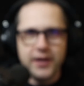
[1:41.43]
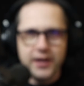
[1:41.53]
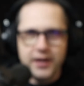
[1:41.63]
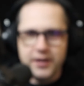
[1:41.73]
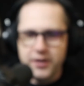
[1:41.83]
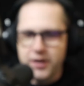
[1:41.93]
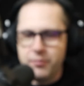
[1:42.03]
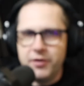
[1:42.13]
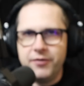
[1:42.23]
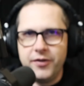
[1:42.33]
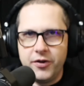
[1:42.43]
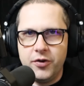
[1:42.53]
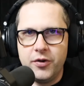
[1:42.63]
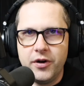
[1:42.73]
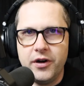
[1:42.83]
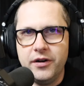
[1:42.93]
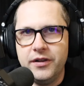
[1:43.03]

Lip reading: a number for the core,